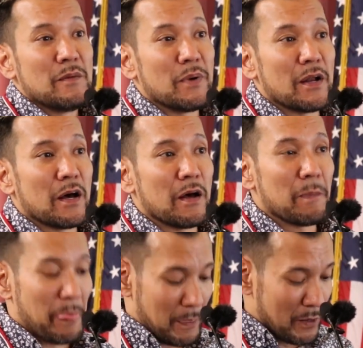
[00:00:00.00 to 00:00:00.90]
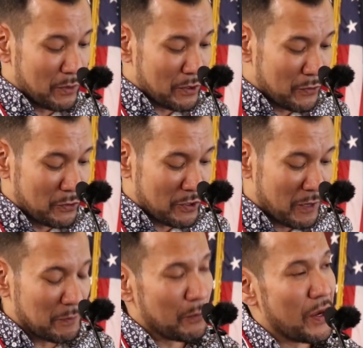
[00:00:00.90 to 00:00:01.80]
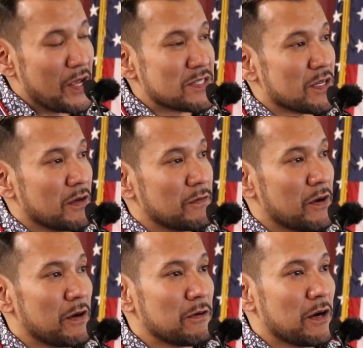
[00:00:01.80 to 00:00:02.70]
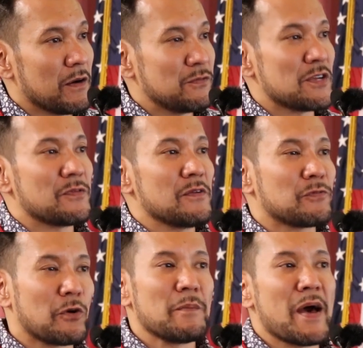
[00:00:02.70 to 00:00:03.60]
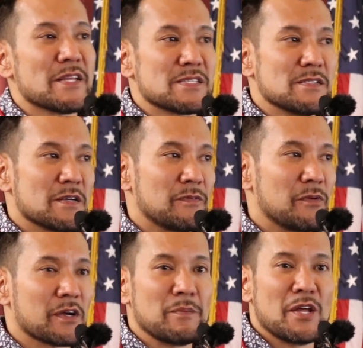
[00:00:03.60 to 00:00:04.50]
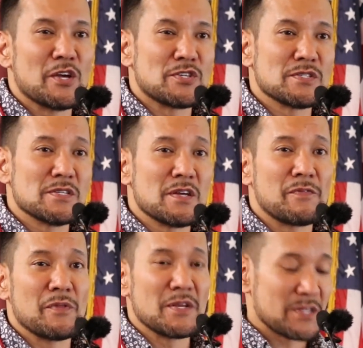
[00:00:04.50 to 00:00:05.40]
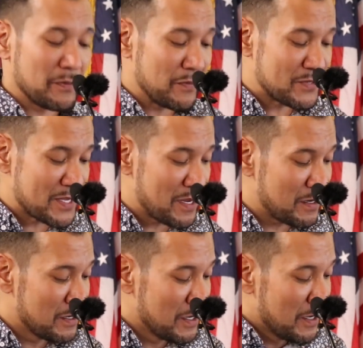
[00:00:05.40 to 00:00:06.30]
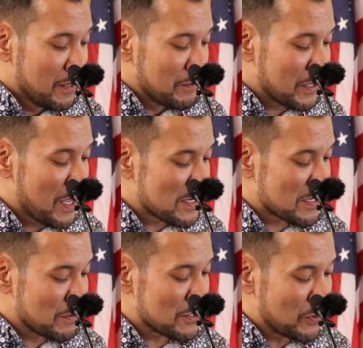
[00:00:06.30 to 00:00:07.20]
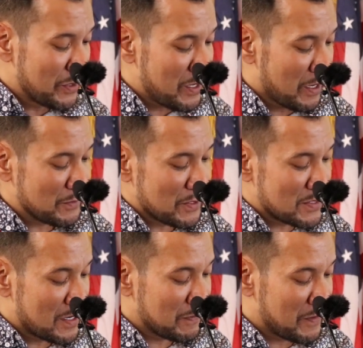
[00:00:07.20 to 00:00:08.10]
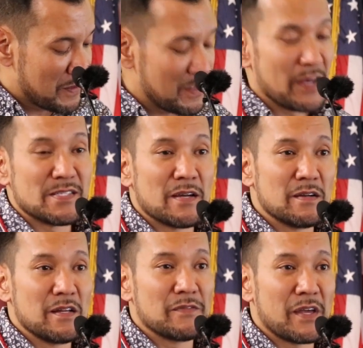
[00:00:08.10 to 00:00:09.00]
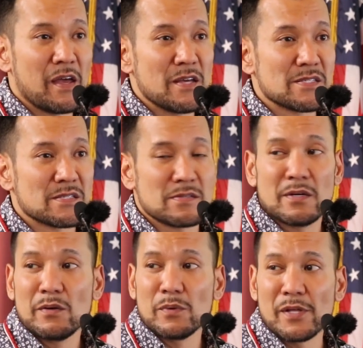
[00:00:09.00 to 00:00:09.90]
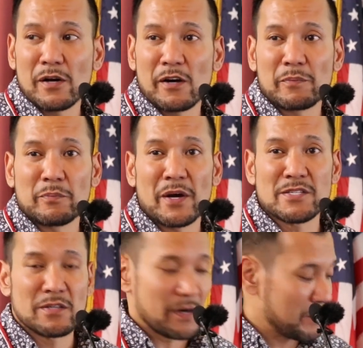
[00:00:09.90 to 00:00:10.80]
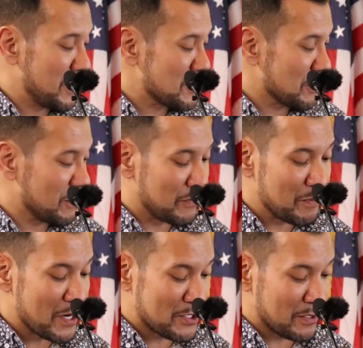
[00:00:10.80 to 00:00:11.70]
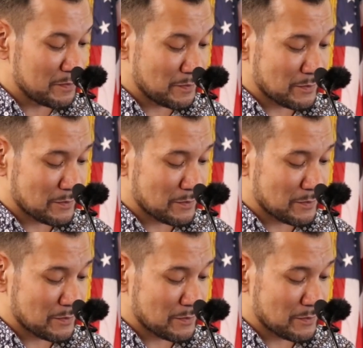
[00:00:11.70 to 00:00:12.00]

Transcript: But and we'll go through a couple ways of different formats and different recommendations and different things that we've seen. But case numbers really help to identify the identity of a case without compromising confidential information.